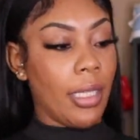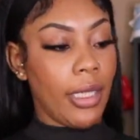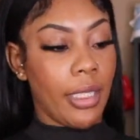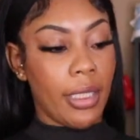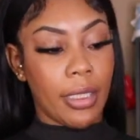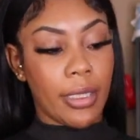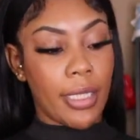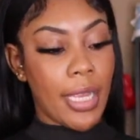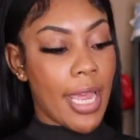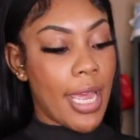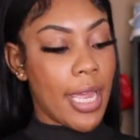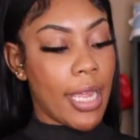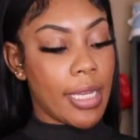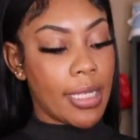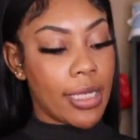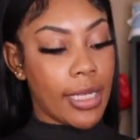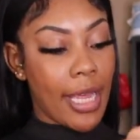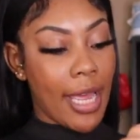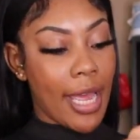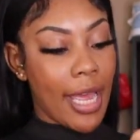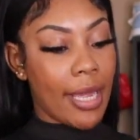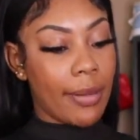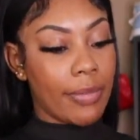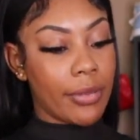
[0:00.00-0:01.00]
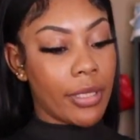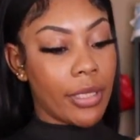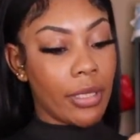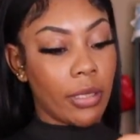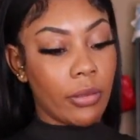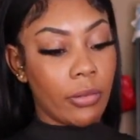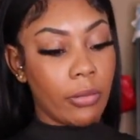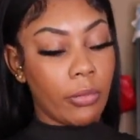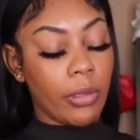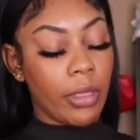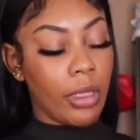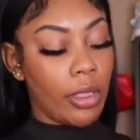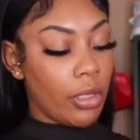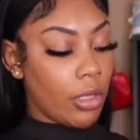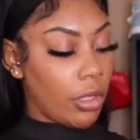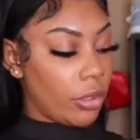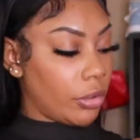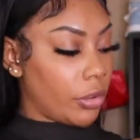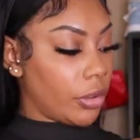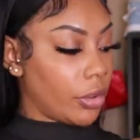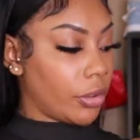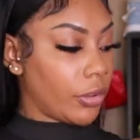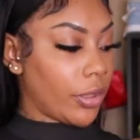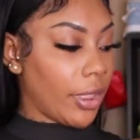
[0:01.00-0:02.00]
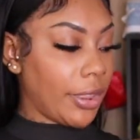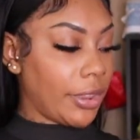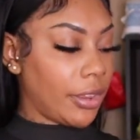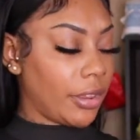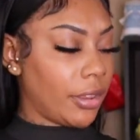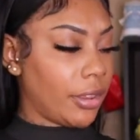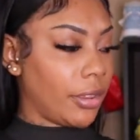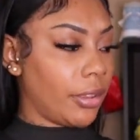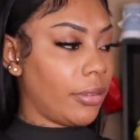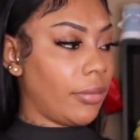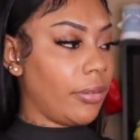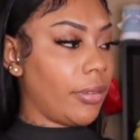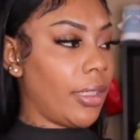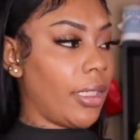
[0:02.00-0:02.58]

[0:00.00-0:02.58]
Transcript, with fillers: It has absolutely no stretch to